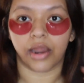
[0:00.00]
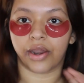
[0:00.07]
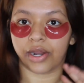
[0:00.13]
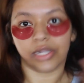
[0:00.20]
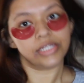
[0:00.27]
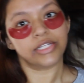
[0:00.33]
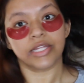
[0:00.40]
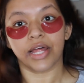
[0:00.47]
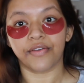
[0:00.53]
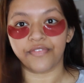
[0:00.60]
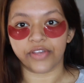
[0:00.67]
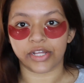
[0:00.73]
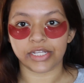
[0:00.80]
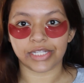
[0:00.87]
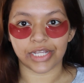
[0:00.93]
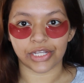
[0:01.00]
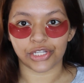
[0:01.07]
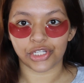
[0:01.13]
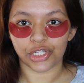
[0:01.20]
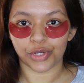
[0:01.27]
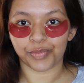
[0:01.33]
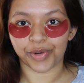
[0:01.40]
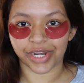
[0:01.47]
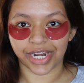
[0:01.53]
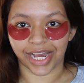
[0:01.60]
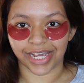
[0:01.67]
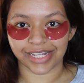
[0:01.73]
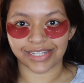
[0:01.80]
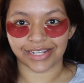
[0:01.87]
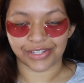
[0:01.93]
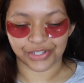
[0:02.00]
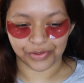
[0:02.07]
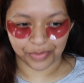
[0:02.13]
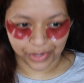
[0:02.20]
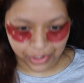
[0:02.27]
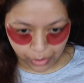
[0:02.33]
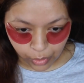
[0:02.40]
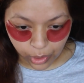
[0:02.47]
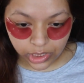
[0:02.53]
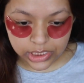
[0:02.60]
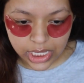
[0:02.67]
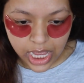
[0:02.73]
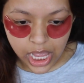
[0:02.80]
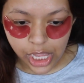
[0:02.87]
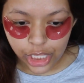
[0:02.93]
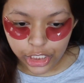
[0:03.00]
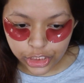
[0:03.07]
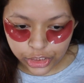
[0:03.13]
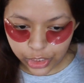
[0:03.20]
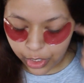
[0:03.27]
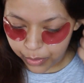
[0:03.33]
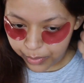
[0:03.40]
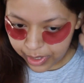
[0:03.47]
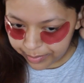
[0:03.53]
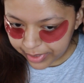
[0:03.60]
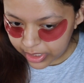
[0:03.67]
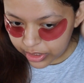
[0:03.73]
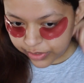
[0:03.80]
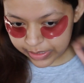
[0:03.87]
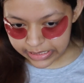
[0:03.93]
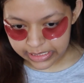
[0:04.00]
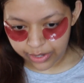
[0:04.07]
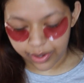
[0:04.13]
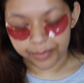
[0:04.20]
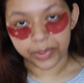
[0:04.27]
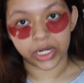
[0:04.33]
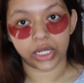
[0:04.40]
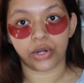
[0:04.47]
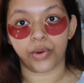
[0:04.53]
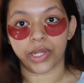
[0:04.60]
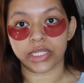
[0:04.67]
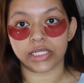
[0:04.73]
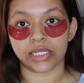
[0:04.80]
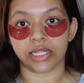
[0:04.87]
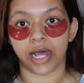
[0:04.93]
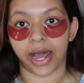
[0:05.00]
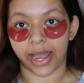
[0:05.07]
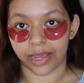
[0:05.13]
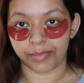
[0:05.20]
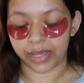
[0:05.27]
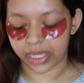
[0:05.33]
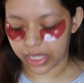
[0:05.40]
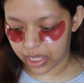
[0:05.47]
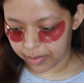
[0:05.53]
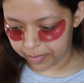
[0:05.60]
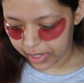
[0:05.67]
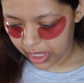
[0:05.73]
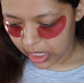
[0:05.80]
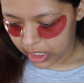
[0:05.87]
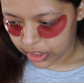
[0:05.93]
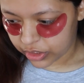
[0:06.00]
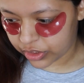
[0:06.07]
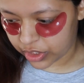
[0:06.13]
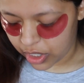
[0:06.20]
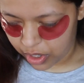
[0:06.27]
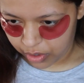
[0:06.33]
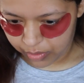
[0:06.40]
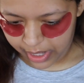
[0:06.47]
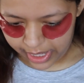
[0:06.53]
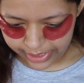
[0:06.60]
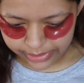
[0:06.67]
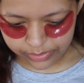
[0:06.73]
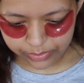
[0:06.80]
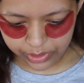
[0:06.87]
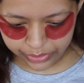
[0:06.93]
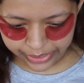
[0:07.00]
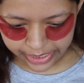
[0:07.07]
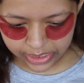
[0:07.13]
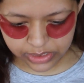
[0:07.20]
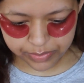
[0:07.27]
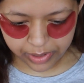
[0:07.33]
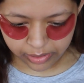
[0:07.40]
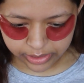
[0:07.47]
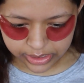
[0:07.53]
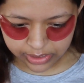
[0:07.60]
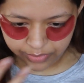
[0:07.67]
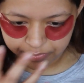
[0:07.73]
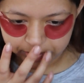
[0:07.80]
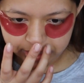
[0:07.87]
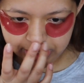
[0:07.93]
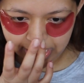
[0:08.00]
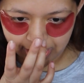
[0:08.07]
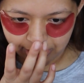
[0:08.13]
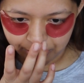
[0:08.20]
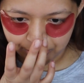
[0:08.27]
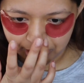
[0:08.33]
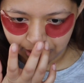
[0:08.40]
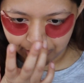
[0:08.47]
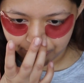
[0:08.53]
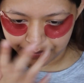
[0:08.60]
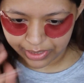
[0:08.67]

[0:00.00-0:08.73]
Alright, so that feels super nice and super cold. So what I'm going to do is now I'm going to go into the eye makeup. So as you guys probably saw from the title, we are